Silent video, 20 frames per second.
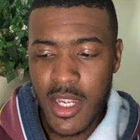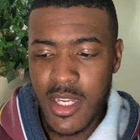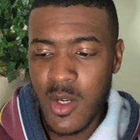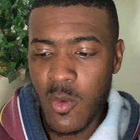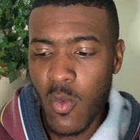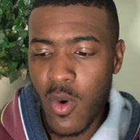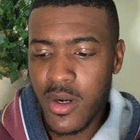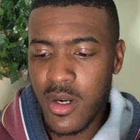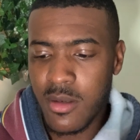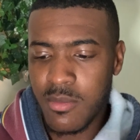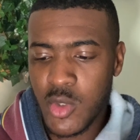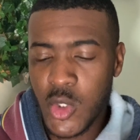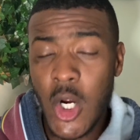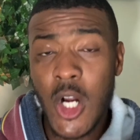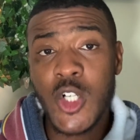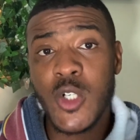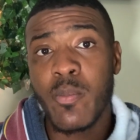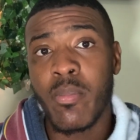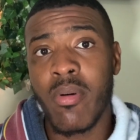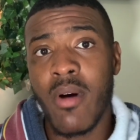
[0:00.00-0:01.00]
you want to
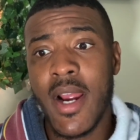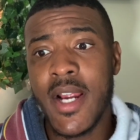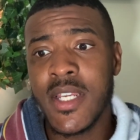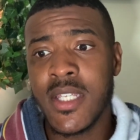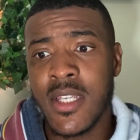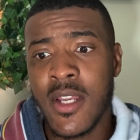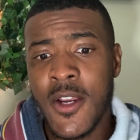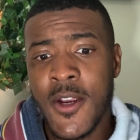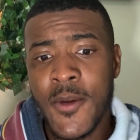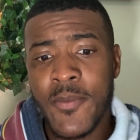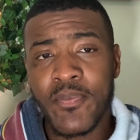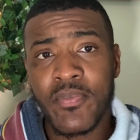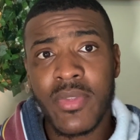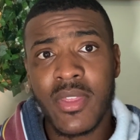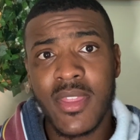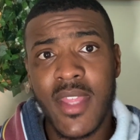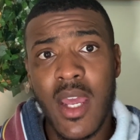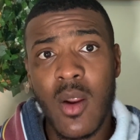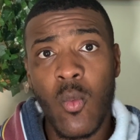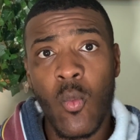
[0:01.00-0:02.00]
charge a price
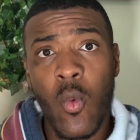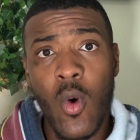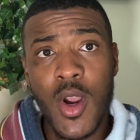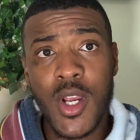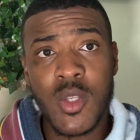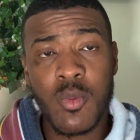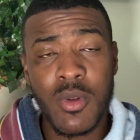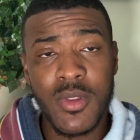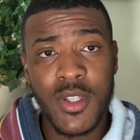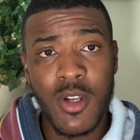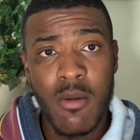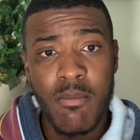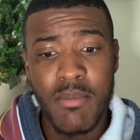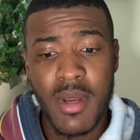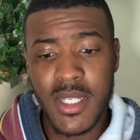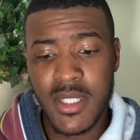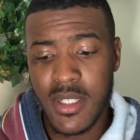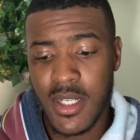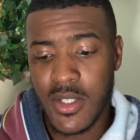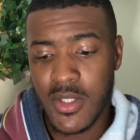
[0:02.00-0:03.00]
that works with your
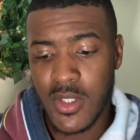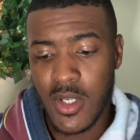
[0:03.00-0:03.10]
business.